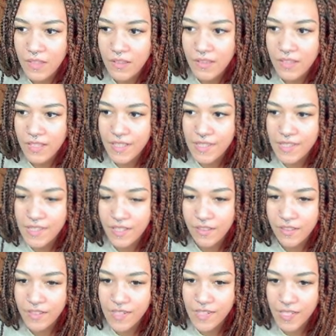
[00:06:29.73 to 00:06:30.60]
Let's
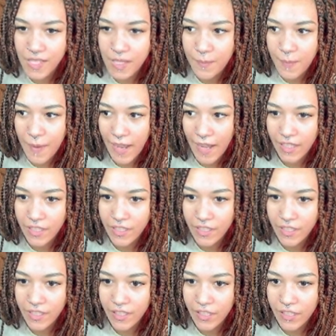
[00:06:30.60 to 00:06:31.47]
see, let's look at the palette
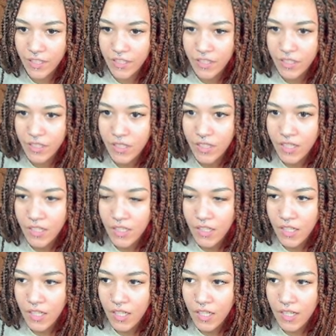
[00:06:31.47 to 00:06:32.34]
here.
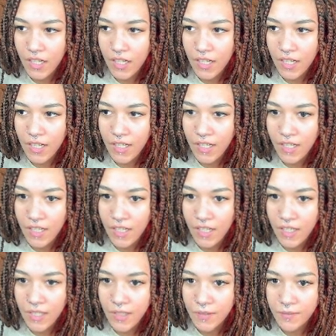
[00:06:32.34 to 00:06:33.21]

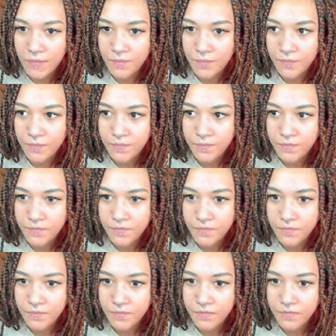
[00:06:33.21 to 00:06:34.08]
I
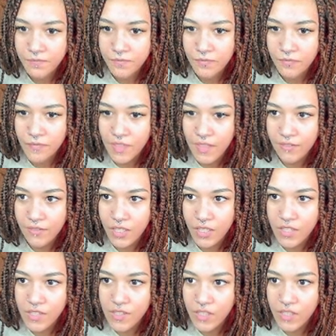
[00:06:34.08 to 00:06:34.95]
feel
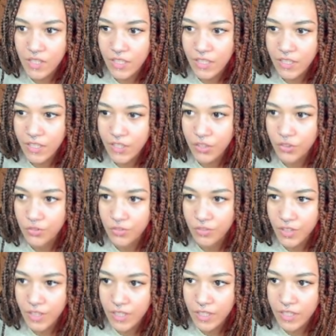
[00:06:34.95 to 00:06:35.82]
like these are not like
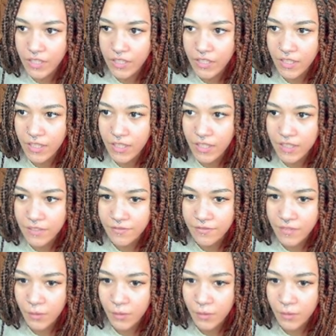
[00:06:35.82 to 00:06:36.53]
green enough.